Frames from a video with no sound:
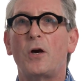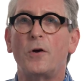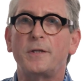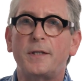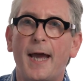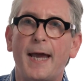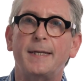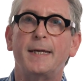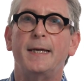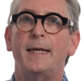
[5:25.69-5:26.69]

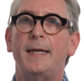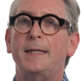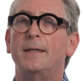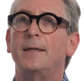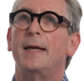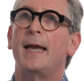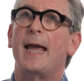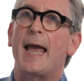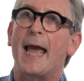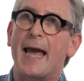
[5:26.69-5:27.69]
contained in the
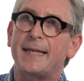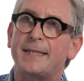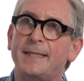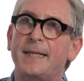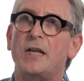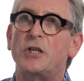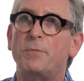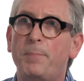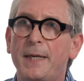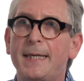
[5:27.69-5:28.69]

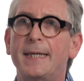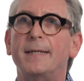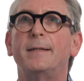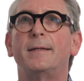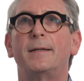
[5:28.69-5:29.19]
SDH-B